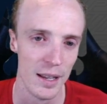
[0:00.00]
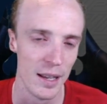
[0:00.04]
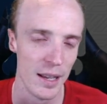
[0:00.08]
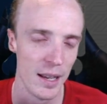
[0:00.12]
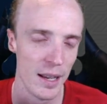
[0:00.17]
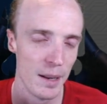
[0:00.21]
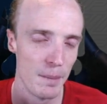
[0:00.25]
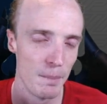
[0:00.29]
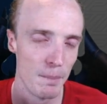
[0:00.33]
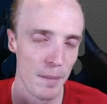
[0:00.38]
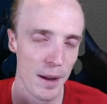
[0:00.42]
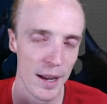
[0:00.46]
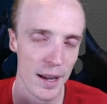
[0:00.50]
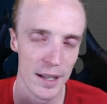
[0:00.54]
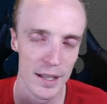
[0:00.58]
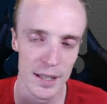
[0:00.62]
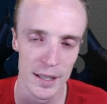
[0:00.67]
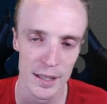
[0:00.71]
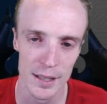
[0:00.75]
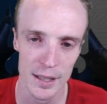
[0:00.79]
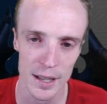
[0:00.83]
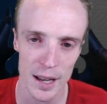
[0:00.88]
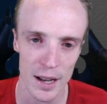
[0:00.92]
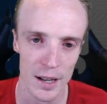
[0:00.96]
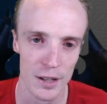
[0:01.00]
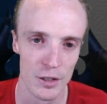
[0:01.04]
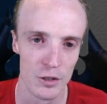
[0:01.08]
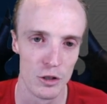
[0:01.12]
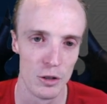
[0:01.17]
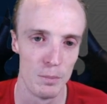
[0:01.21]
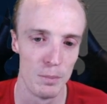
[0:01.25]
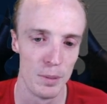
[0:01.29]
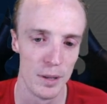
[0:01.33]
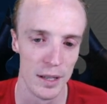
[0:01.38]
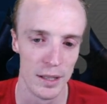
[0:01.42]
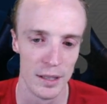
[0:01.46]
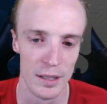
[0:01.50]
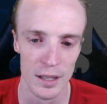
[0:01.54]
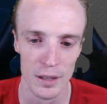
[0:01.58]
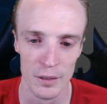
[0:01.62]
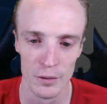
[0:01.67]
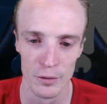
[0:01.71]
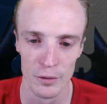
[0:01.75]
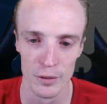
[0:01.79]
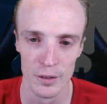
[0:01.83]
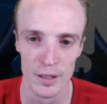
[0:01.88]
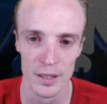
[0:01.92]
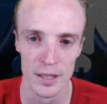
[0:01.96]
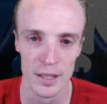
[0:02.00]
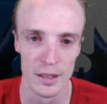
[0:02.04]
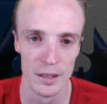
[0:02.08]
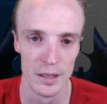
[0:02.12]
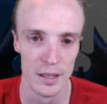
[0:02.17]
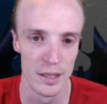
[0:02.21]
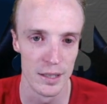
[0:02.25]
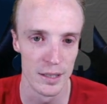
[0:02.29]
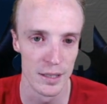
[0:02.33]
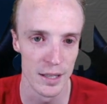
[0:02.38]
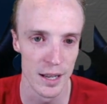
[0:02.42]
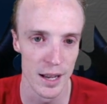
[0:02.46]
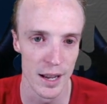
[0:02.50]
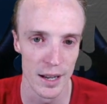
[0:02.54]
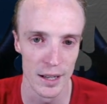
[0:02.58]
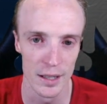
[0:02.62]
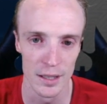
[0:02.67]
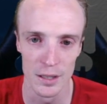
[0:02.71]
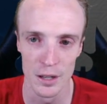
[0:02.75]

it makes such a big difference in this deck.